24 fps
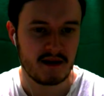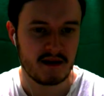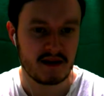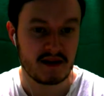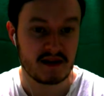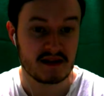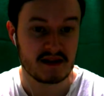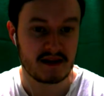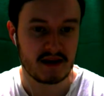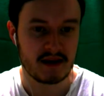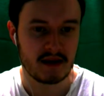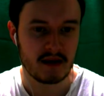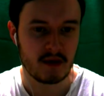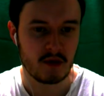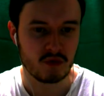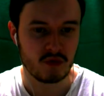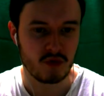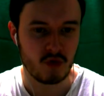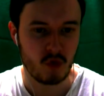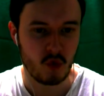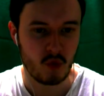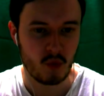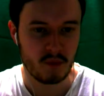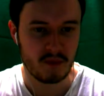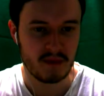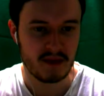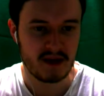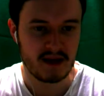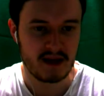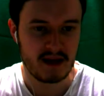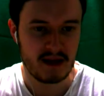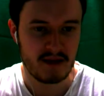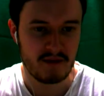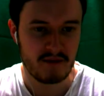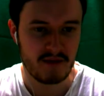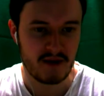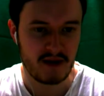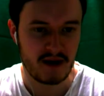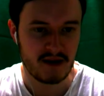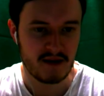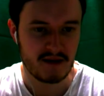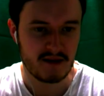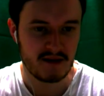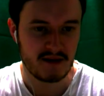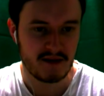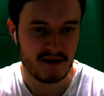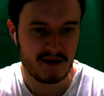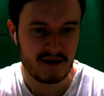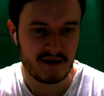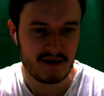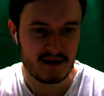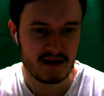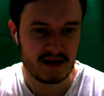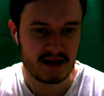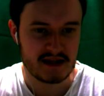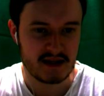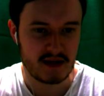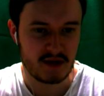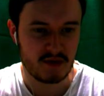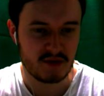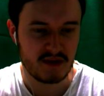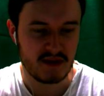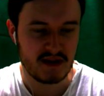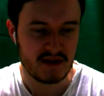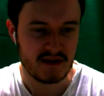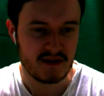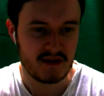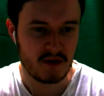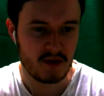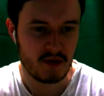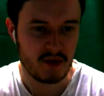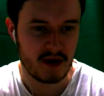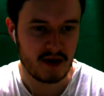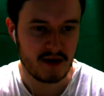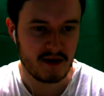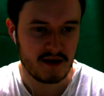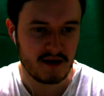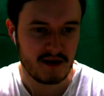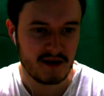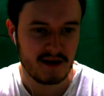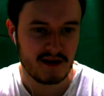There's that little gnome that you need to find. Nice little detail there.